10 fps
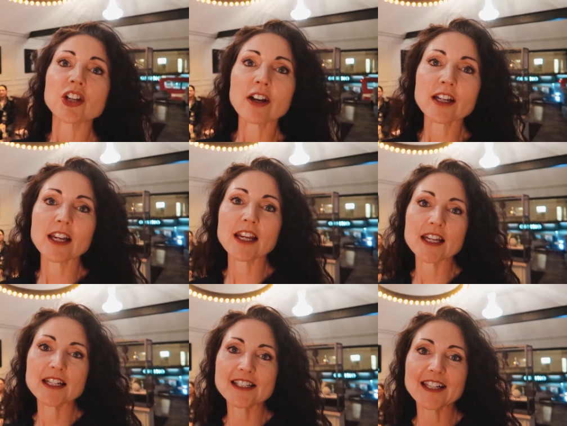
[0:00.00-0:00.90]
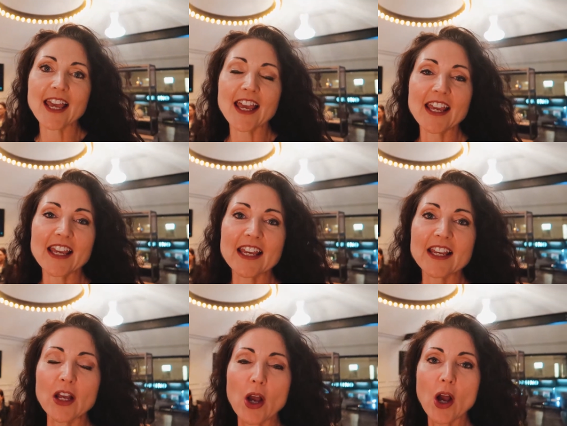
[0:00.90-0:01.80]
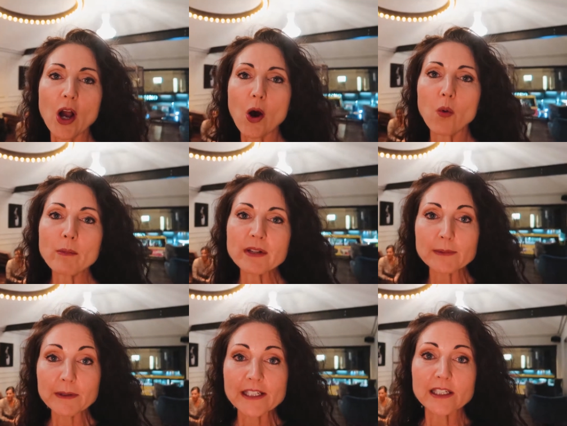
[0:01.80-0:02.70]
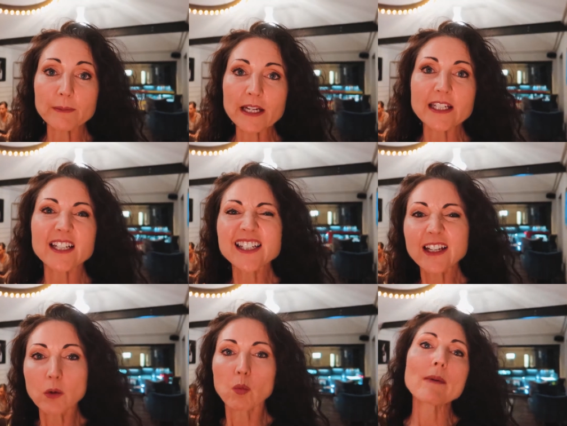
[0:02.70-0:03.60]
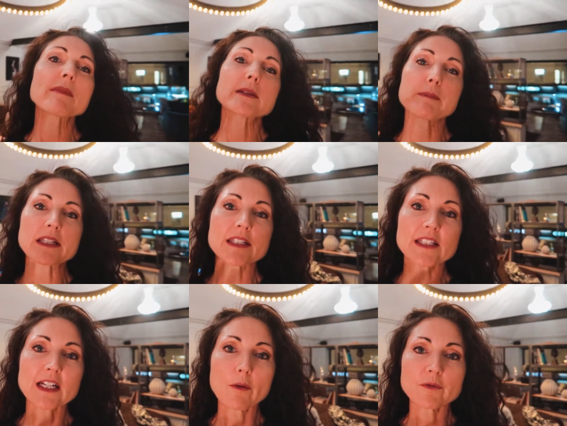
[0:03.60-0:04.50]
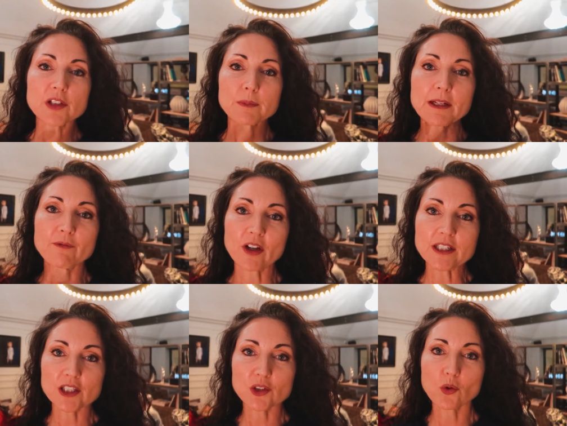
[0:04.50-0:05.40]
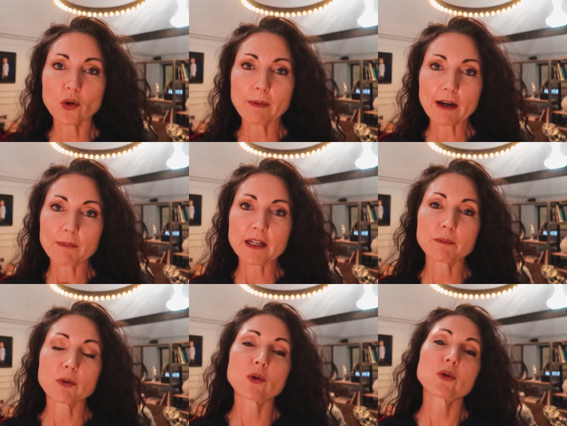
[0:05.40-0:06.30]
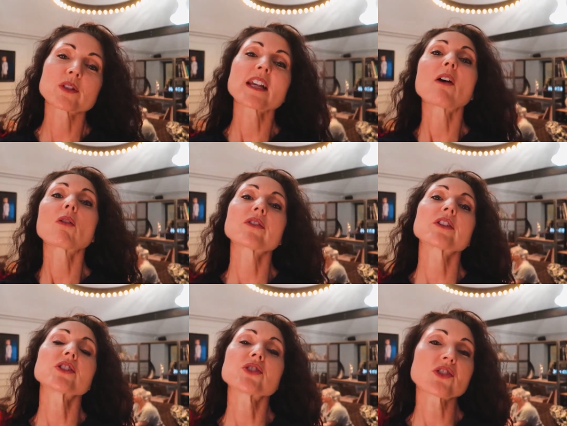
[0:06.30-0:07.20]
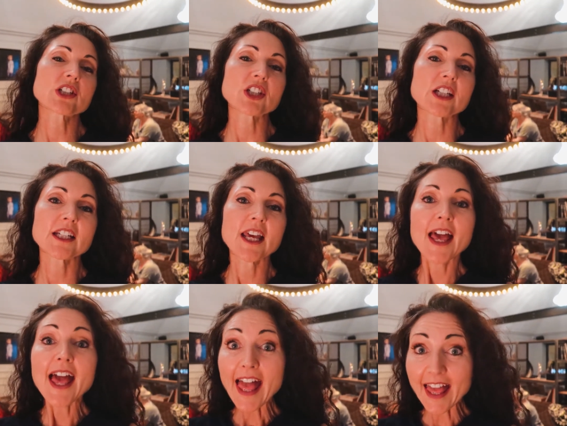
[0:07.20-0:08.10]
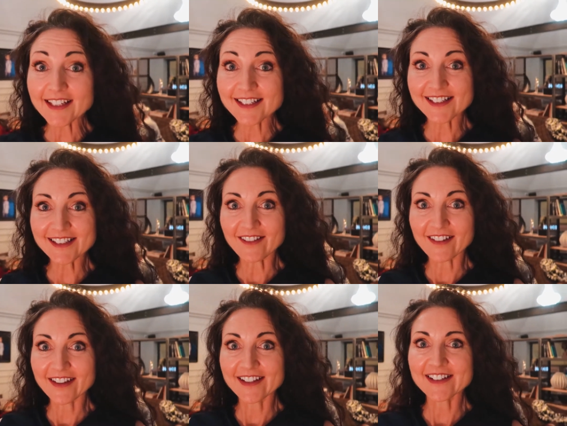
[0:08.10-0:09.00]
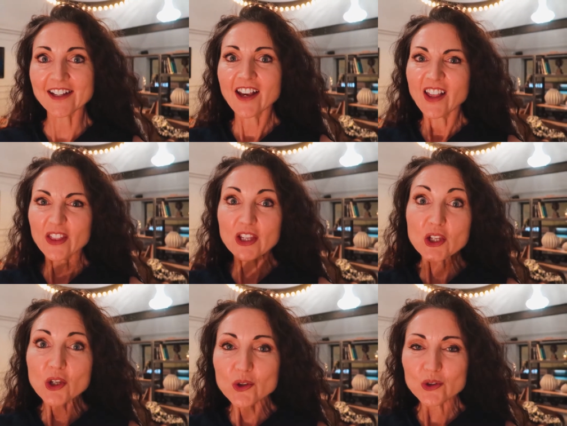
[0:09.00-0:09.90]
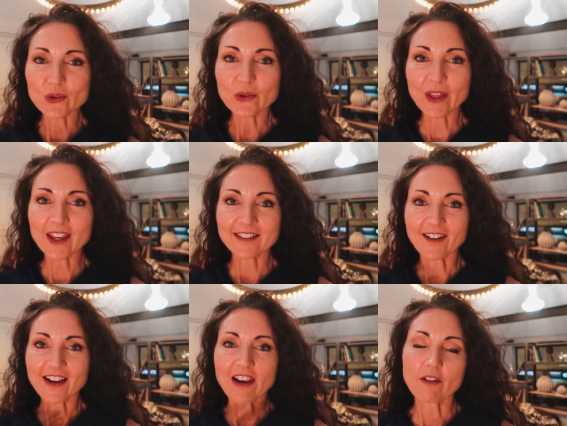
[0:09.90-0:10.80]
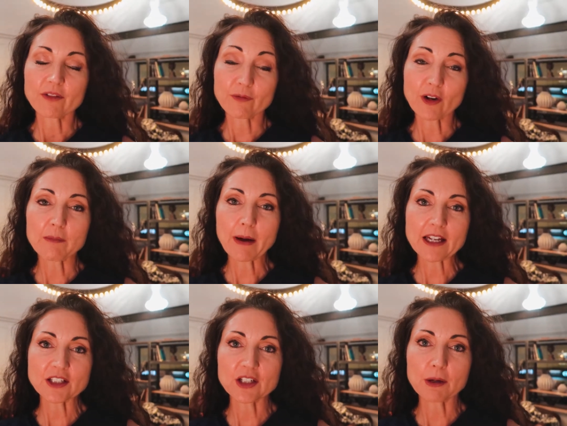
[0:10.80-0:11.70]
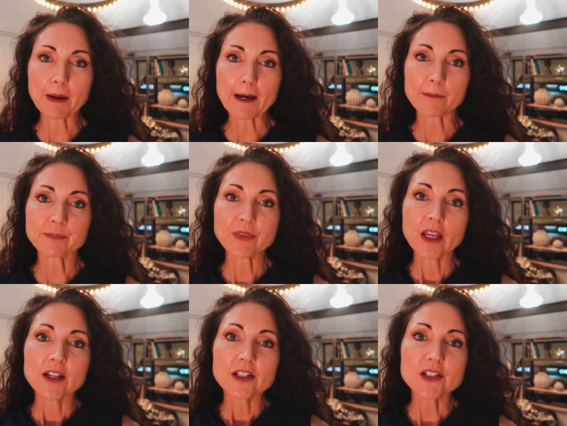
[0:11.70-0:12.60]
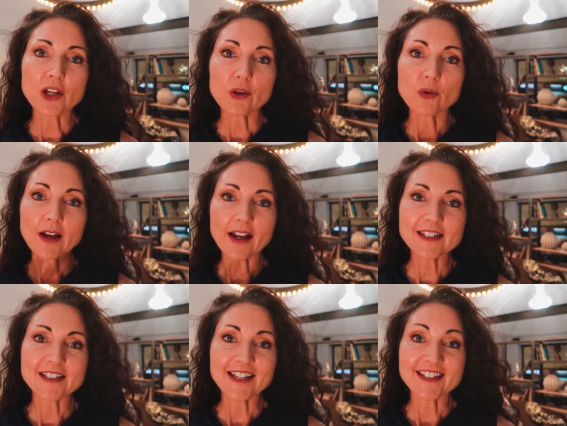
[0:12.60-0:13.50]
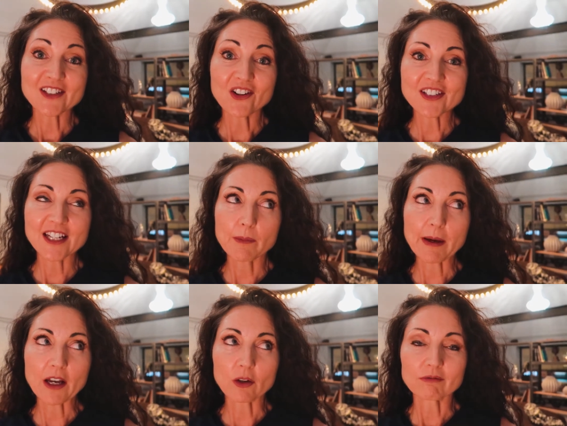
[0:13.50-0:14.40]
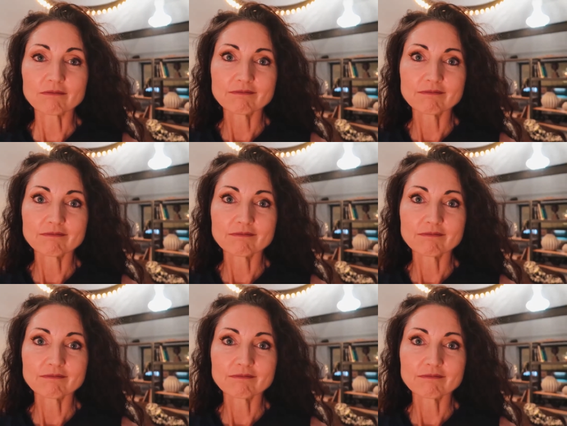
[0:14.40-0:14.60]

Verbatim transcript: tonight is a women's business meeting. It's like a women's business club, just been invited to talk about menopause, health and nutrition, exercise, the usual thing that I love and I'm very passionate about. So as I said, starting about